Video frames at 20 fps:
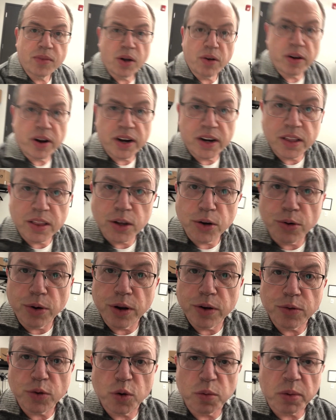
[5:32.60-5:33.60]
All right, in the
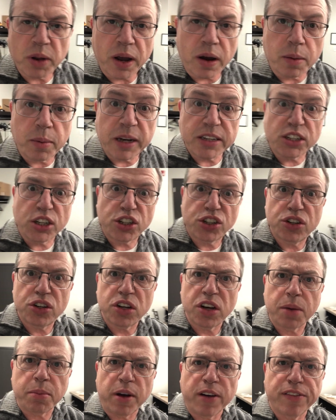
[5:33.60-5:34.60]
green room now. I'm actually
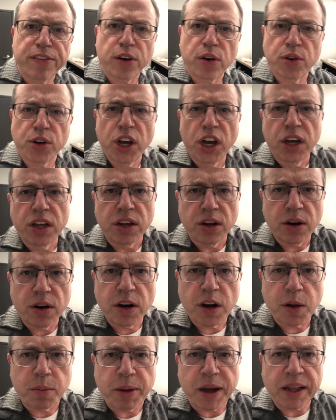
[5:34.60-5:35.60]
shooting on my phone. You
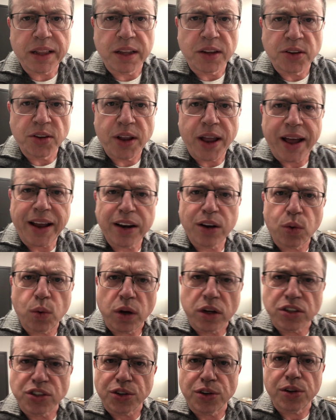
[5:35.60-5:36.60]
heard how bad the static
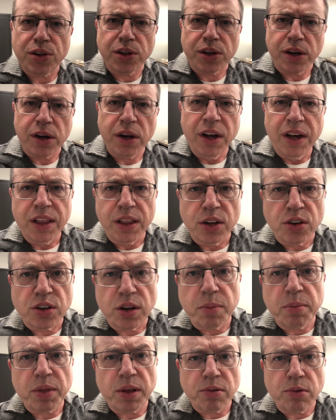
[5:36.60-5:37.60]
was earlier. There's
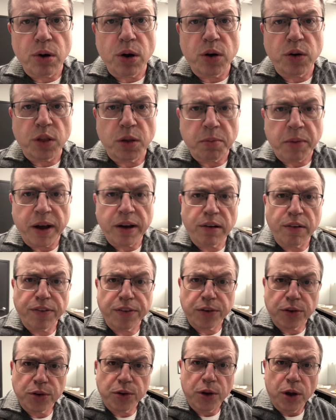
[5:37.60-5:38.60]
something wrong with the
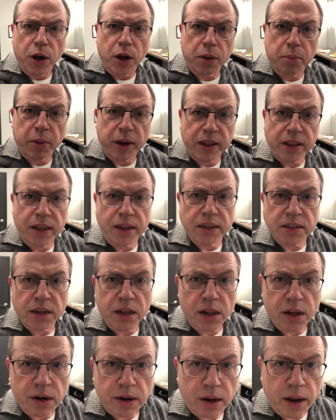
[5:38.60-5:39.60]
microphone on my
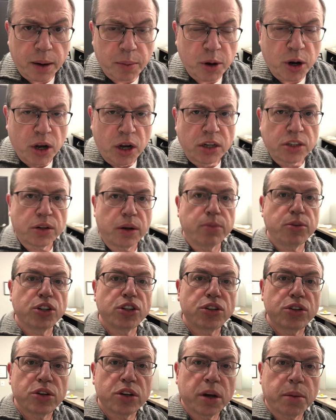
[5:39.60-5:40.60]
DSLR camera. So I'm
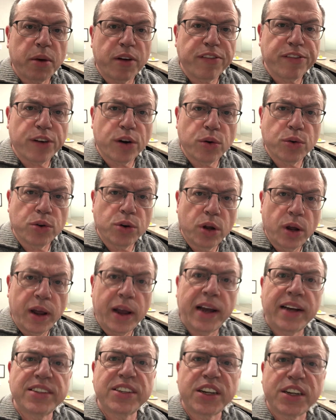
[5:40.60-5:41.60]
just shooting on my phone,
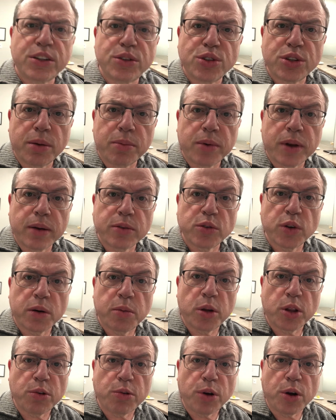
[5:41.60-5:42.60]
as I do sometimes when
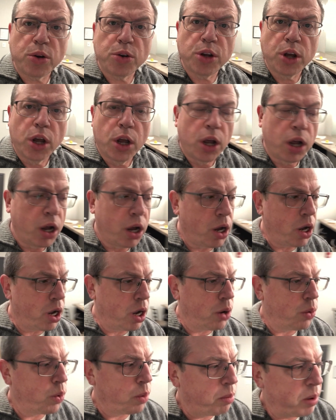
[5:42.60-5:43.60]
I'm on the road.
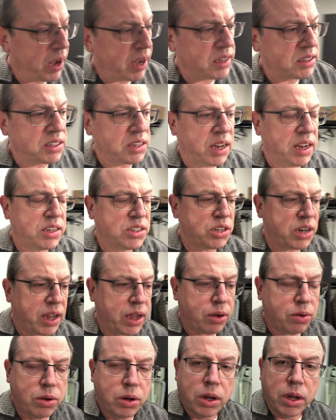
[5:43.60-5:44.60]
We're backstage
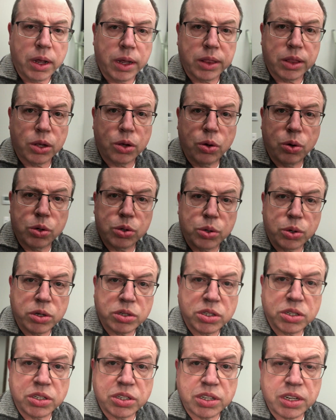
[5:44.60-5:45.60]
now at the Gold
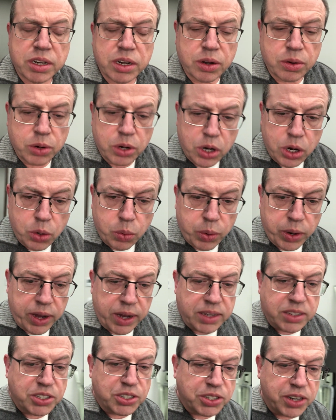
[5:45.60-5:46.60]
Horse Casino. We
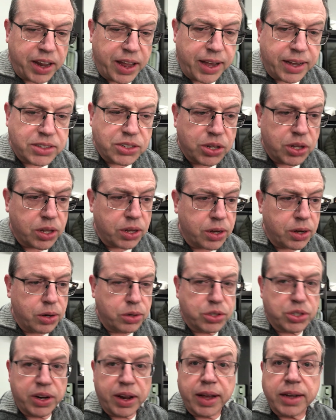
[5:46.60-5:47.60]
got snacks on the go,
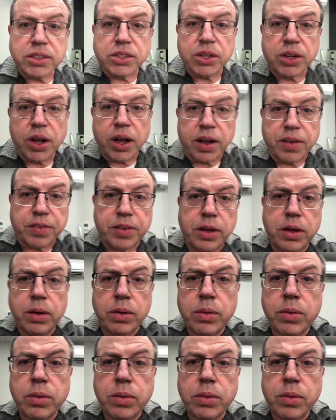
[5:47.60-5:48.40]
snacks and coffee.